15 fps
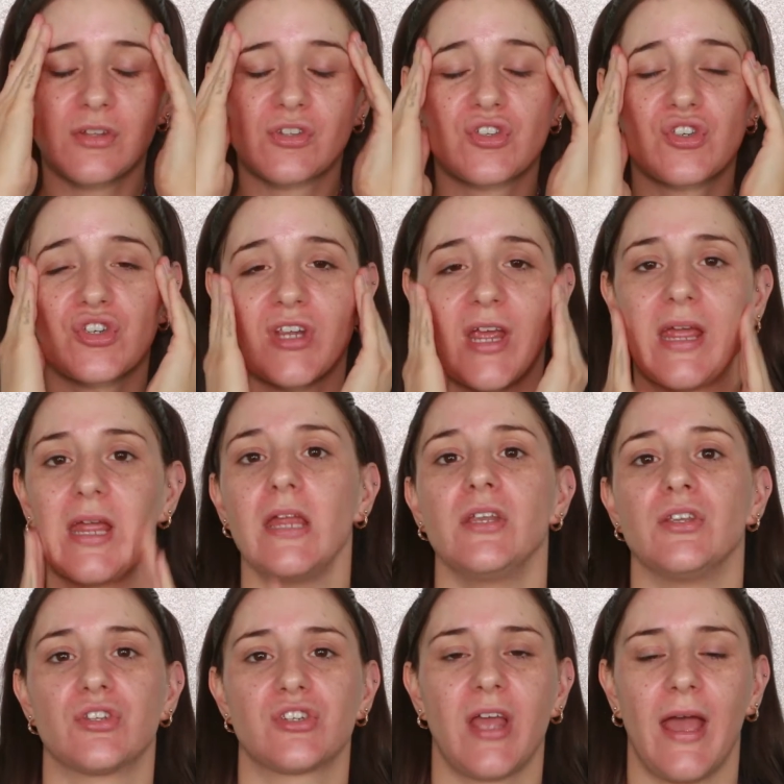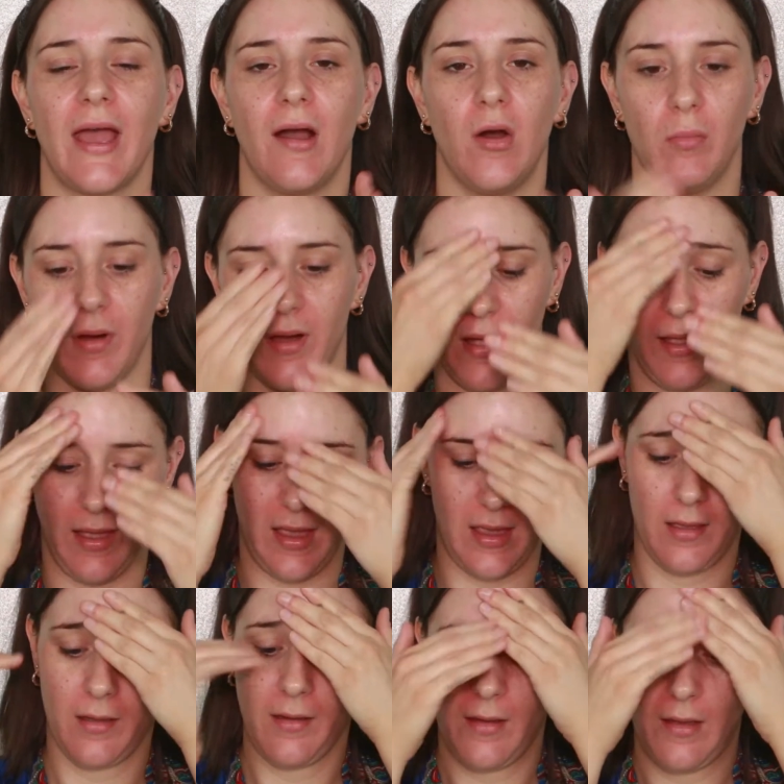change how
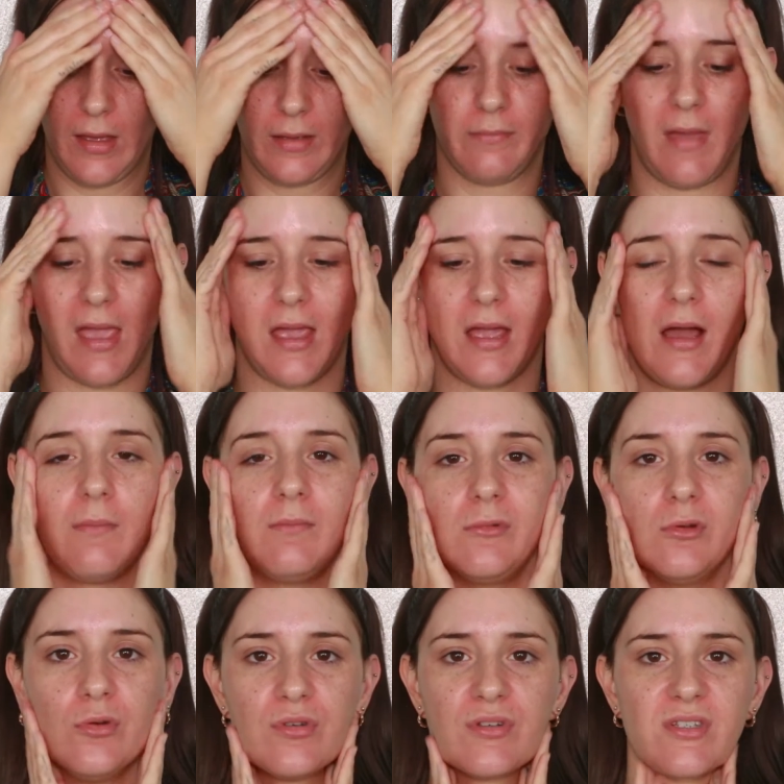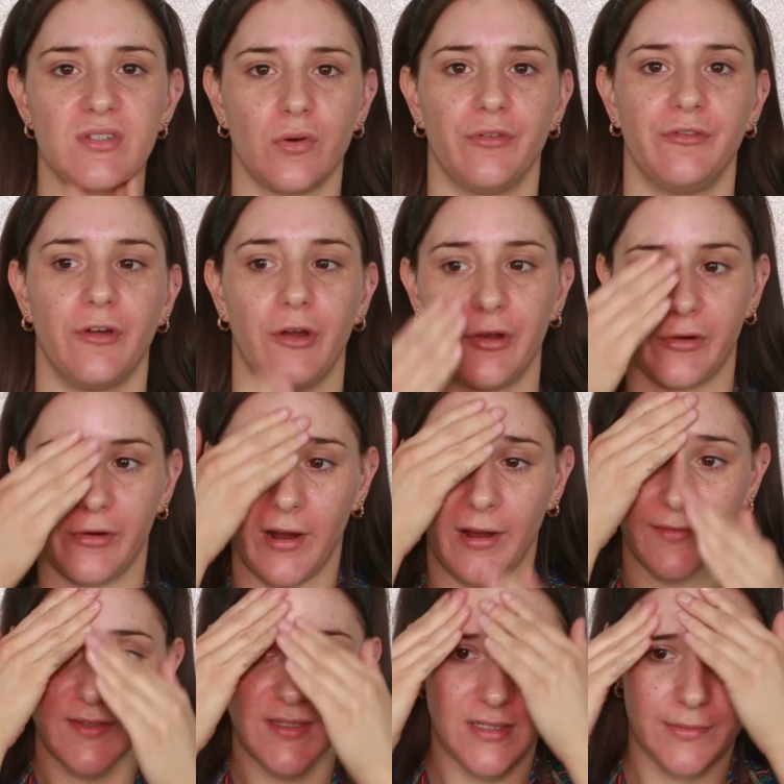my makeup looks or
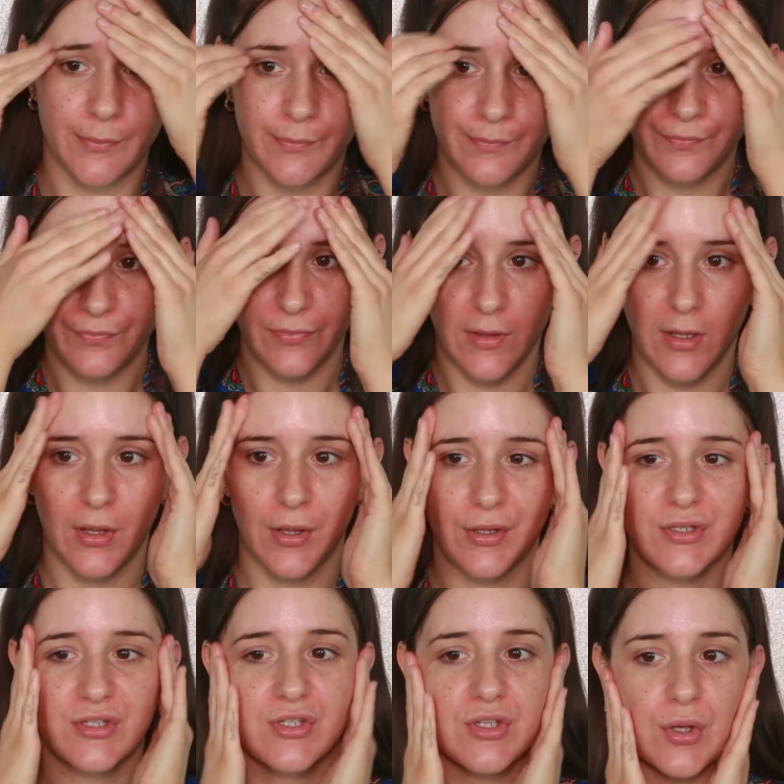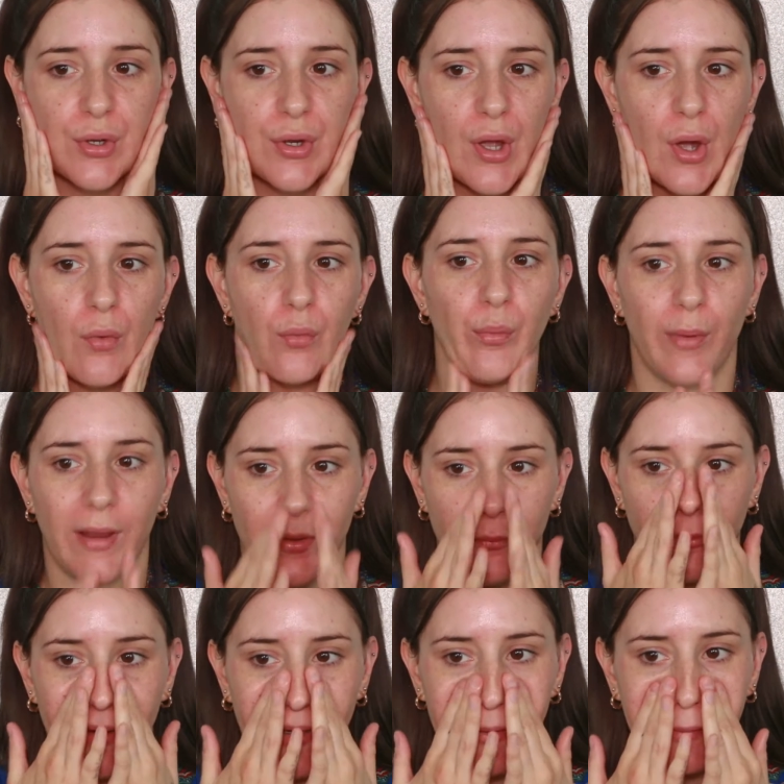photographs. So
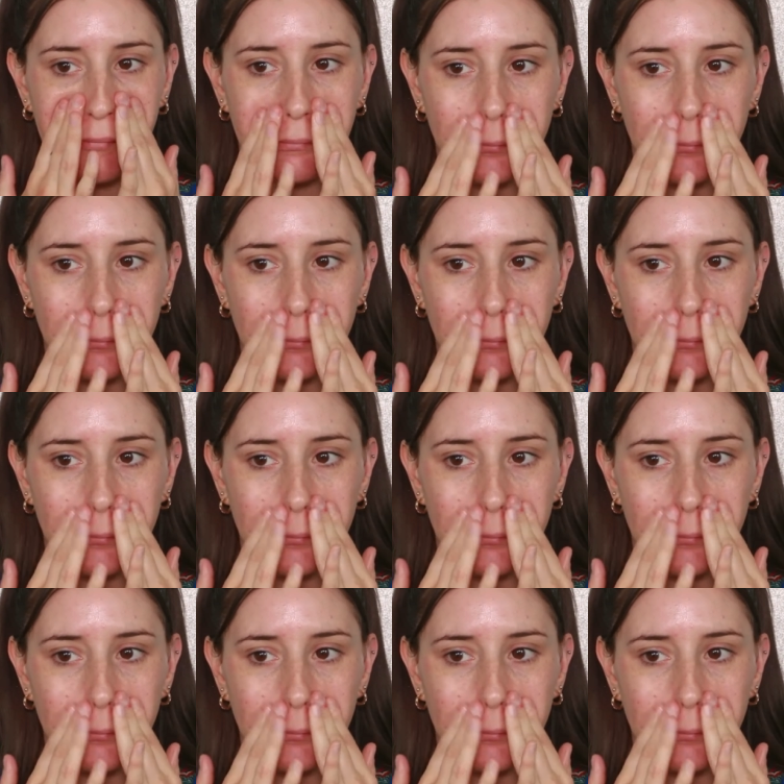win-win.